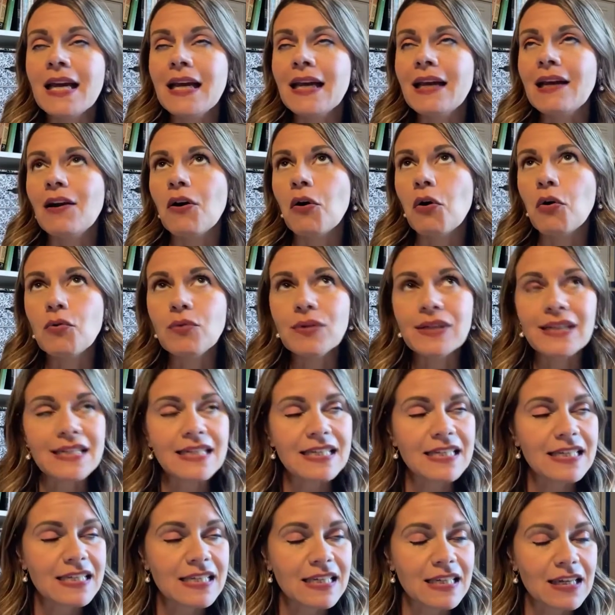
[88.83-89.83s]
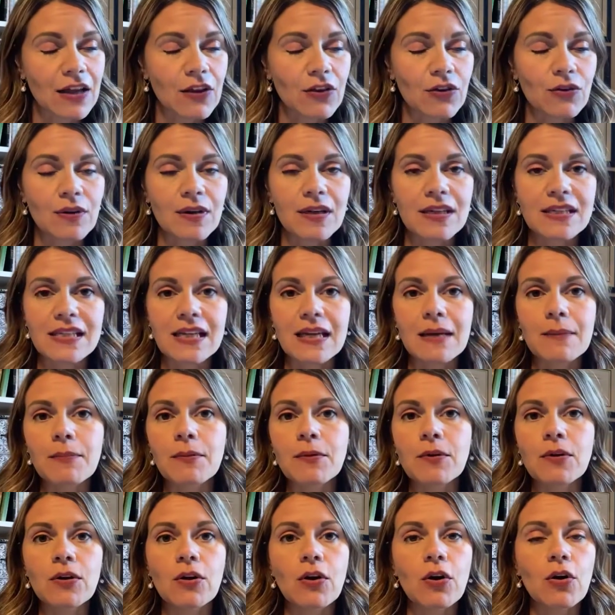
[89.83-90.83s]
ODD is another
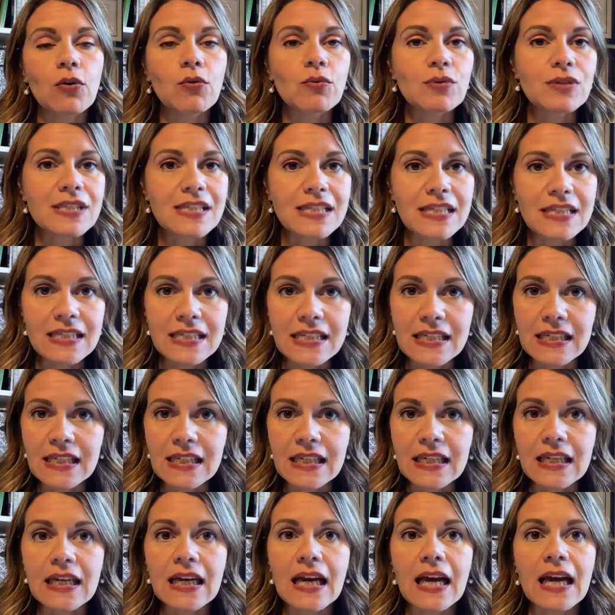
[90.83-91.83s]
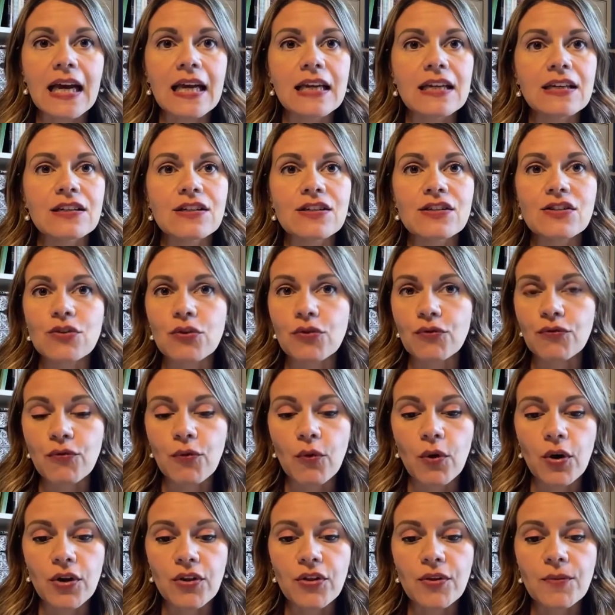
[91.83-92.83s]
example, OCD, and so
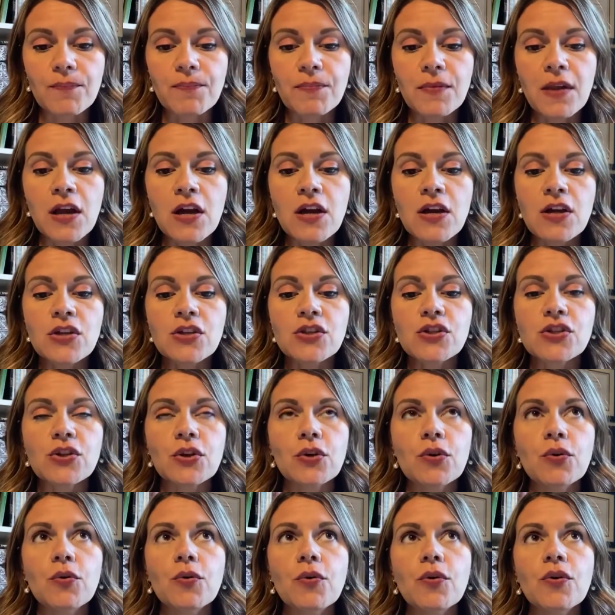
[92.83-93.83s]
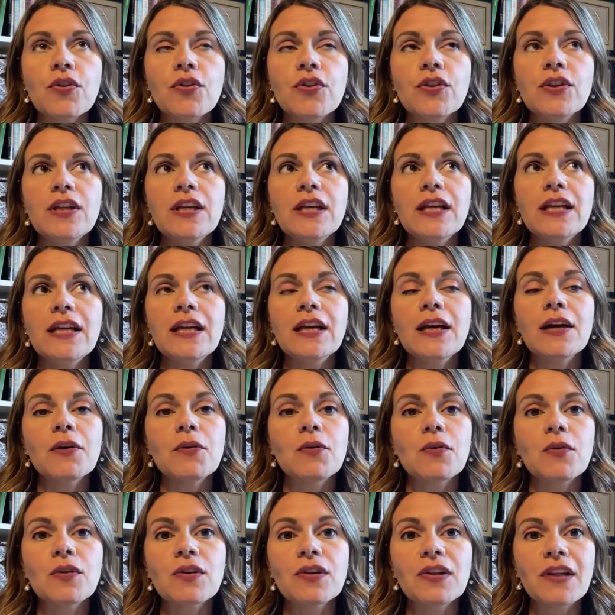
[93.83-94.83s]
forth. So the
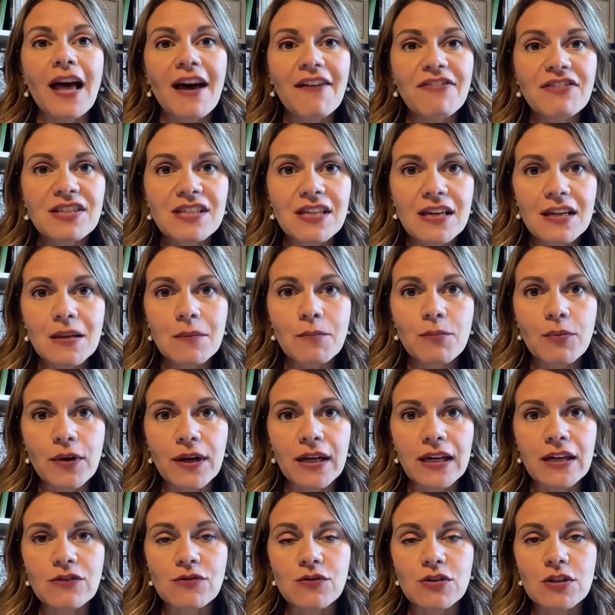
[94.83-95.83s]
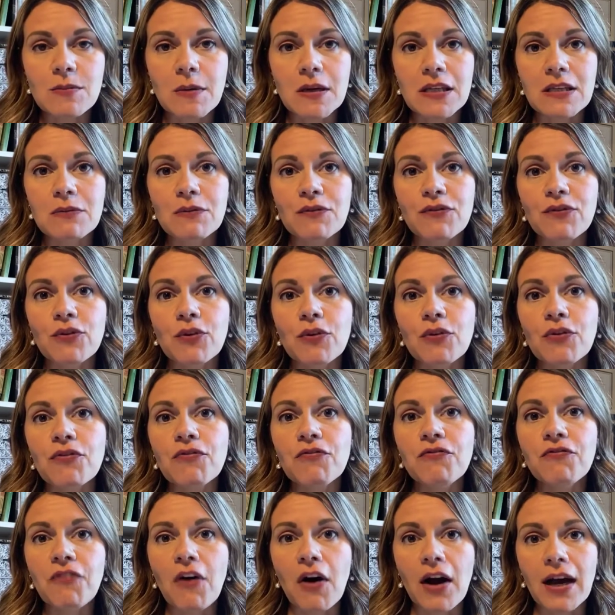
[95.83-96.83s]
left side of the brain is responsible for those
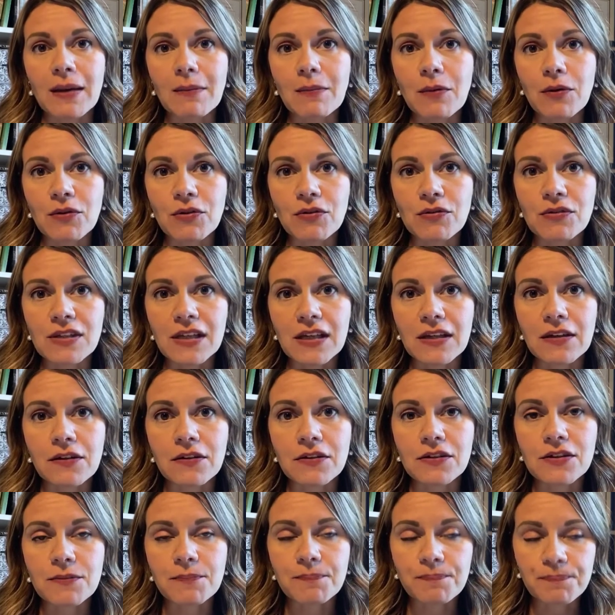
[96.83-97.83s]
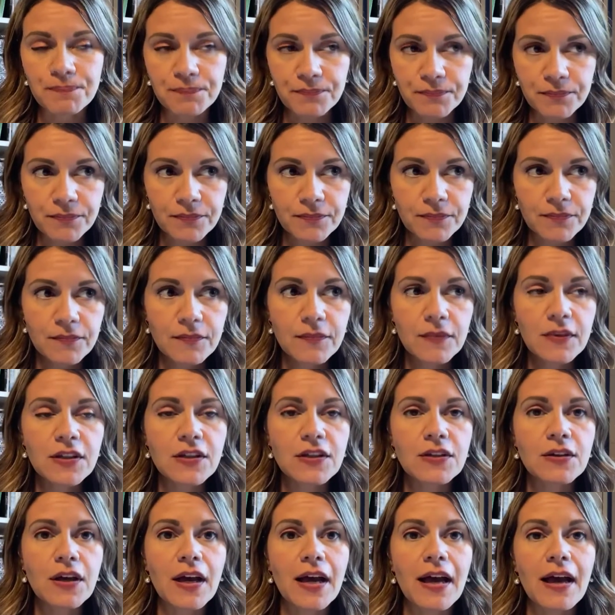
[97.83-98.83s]
fine motor skills.
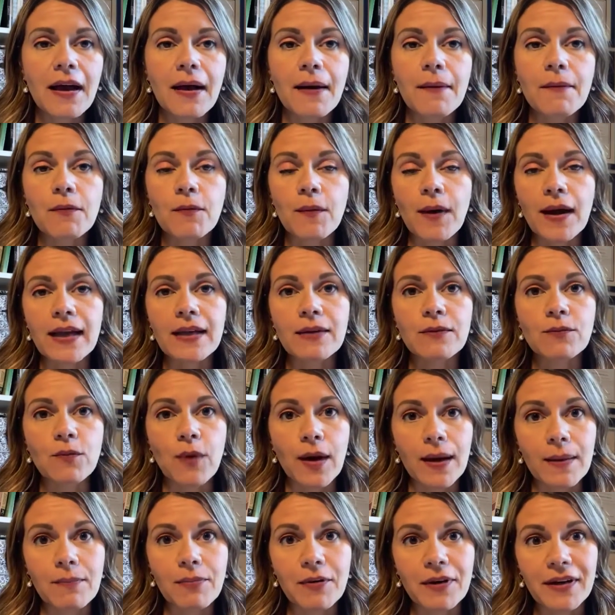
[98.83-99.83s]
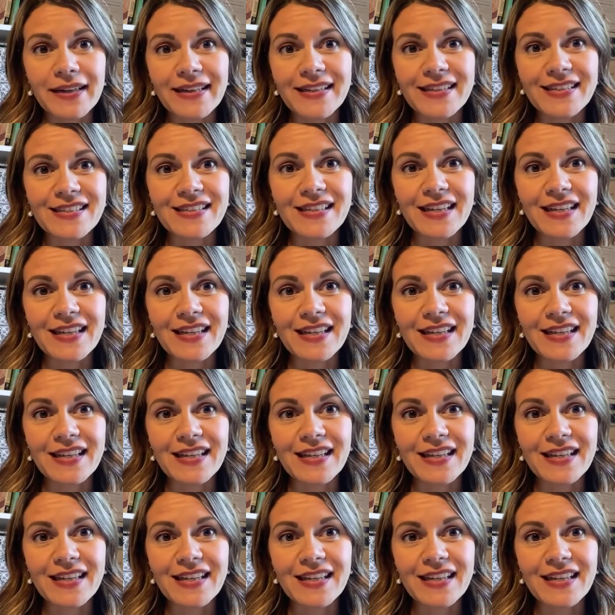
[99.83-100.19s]
Right brain is